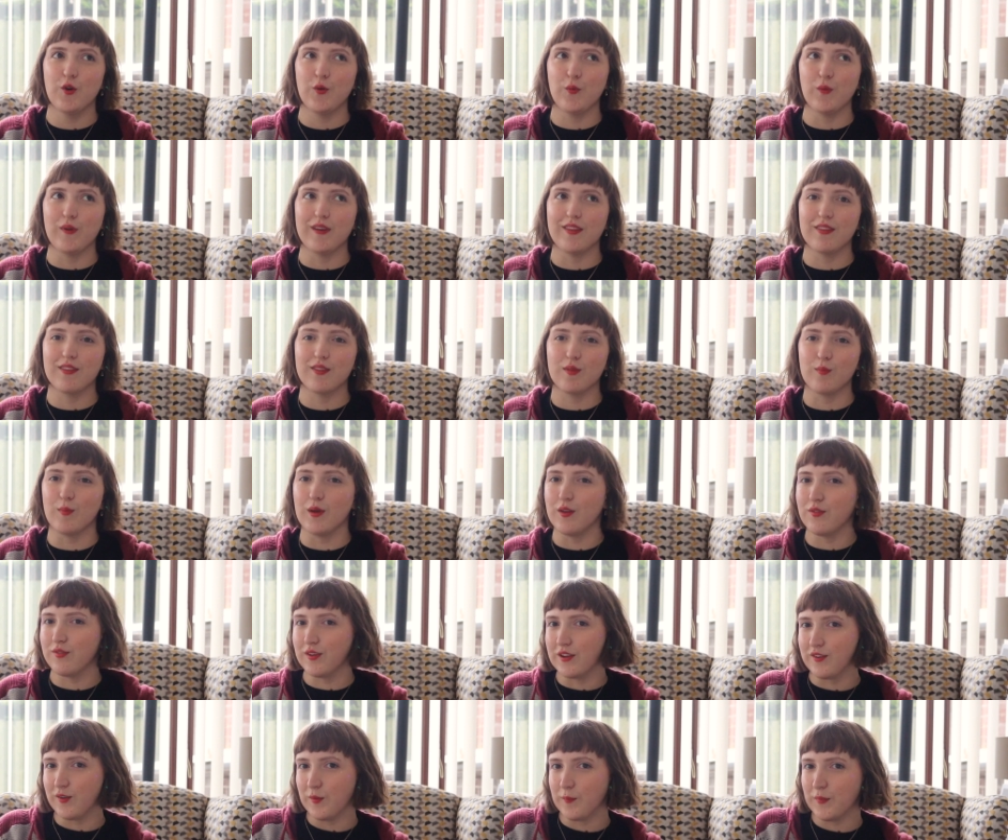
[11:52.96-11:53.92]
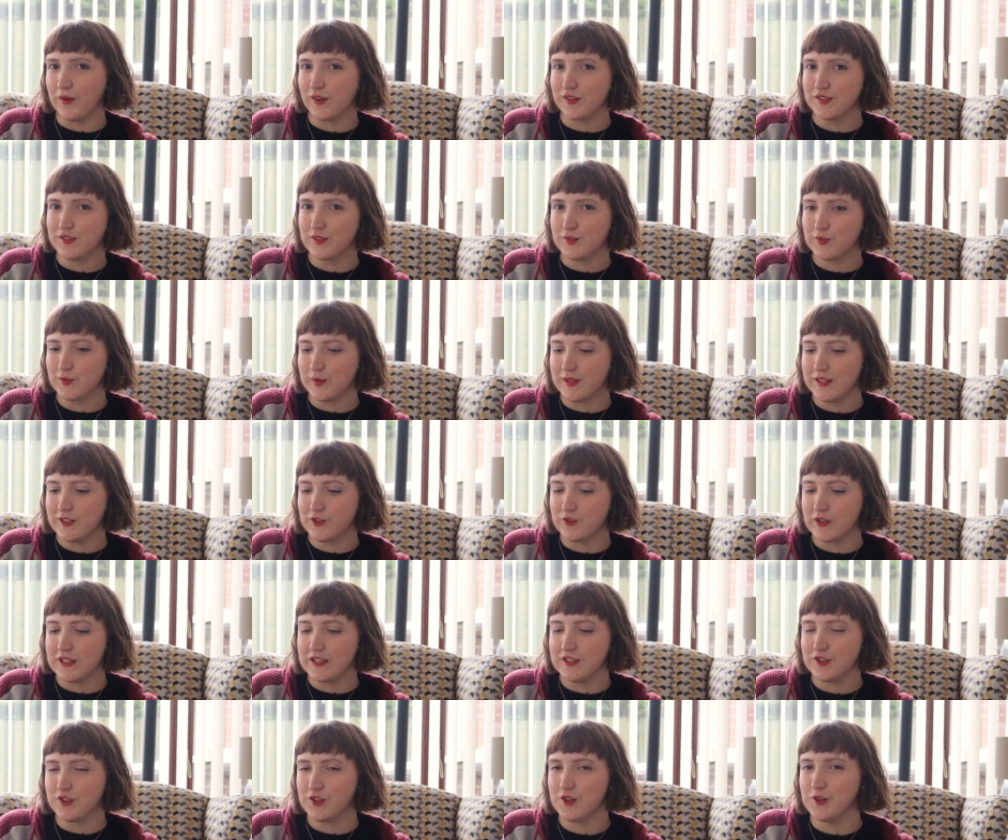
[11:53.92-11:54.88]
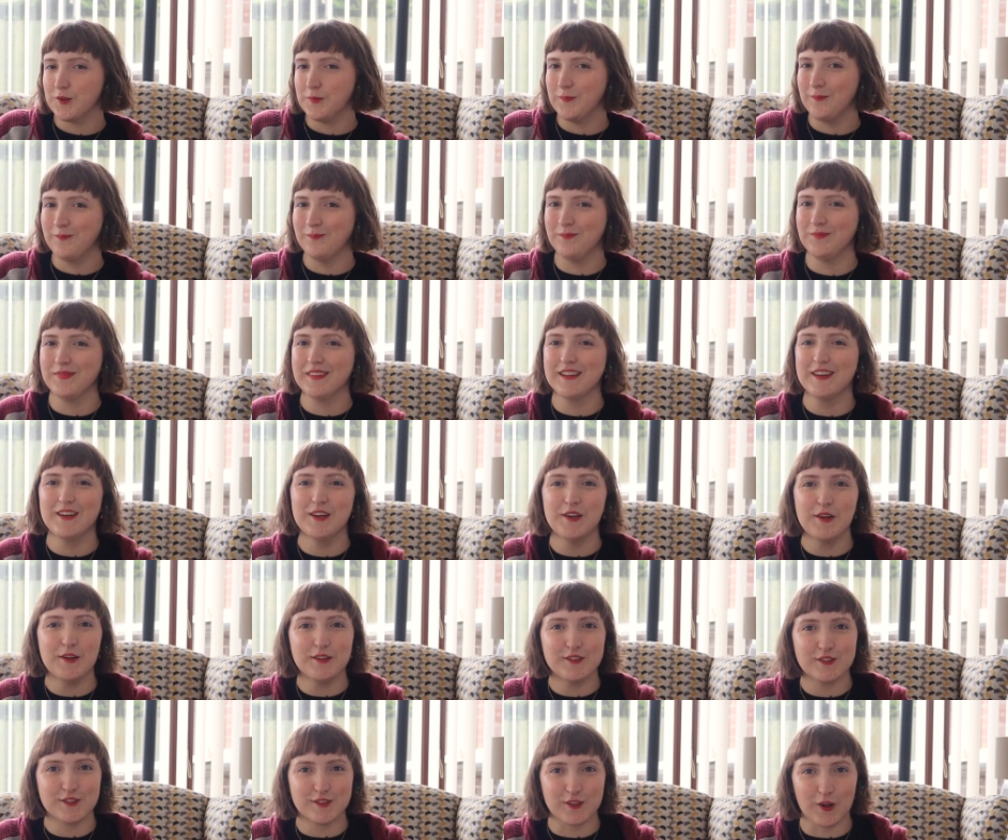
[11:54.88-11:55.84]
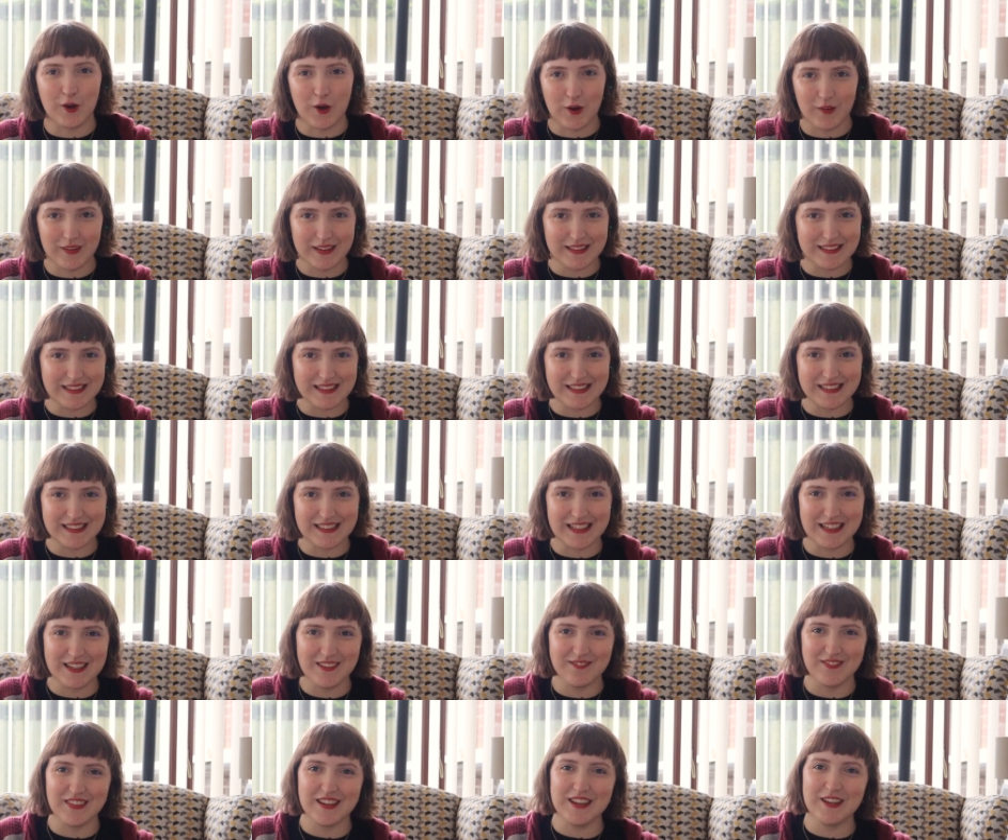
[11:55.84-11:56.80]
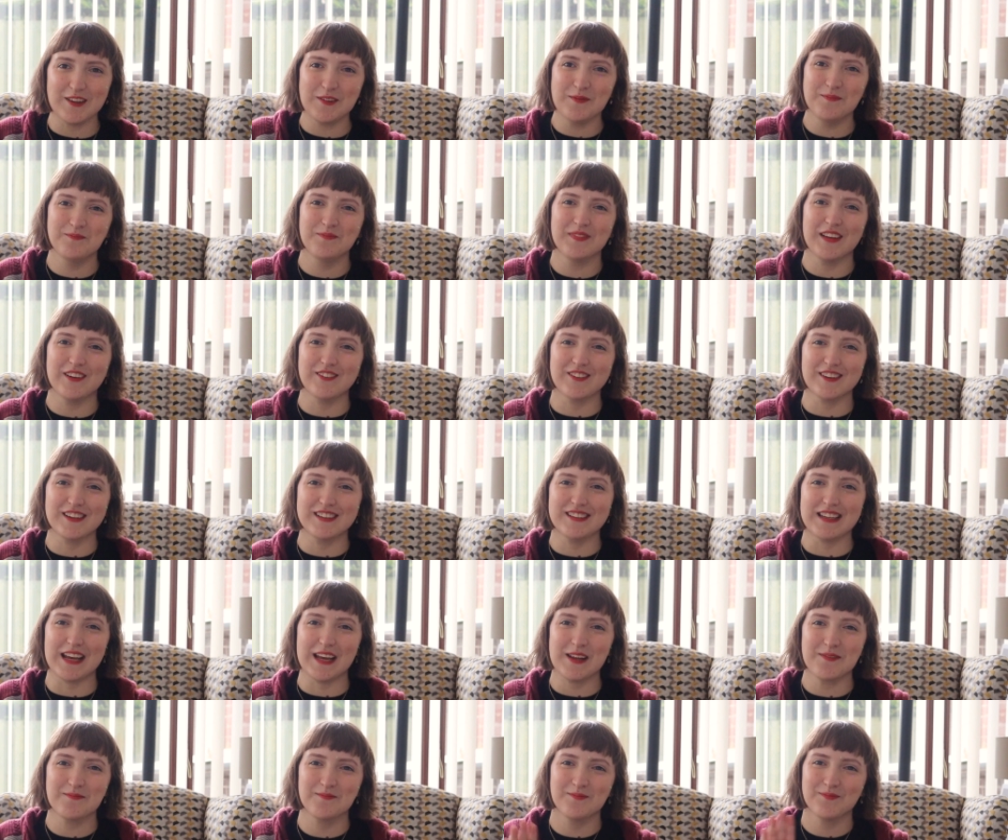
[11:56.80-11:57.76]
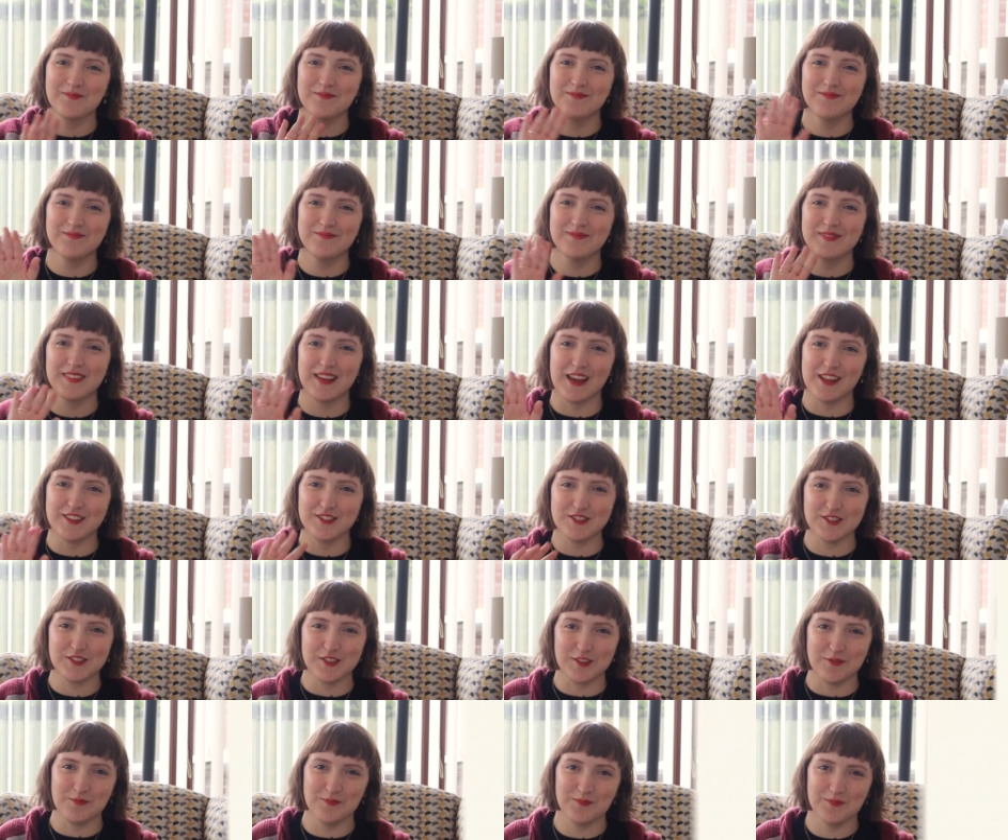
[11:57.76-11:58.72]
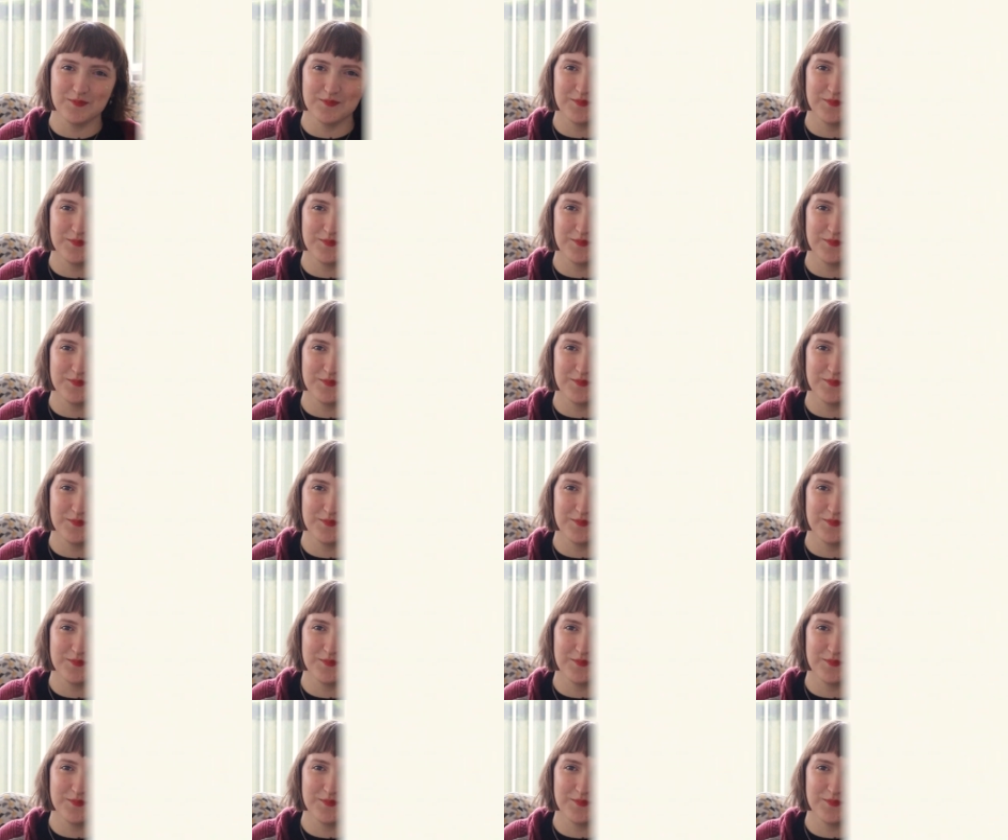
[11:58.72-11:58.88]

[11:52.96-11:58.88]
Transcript: with my favourite books of 2022, which is always an exciting video. Have a great day. Catch you